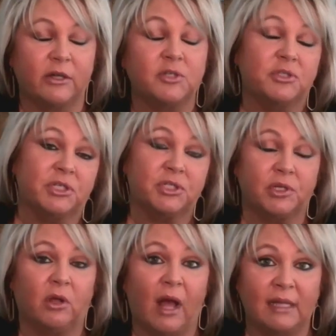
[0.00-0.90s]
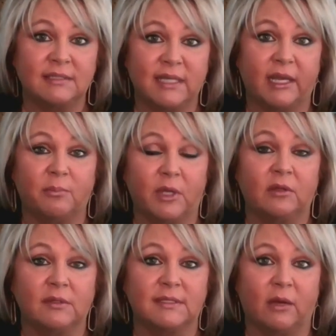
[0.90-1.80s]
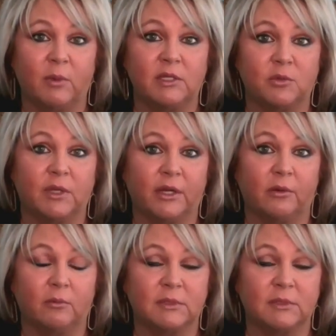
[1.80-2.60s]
our traditional on-site builds that we do here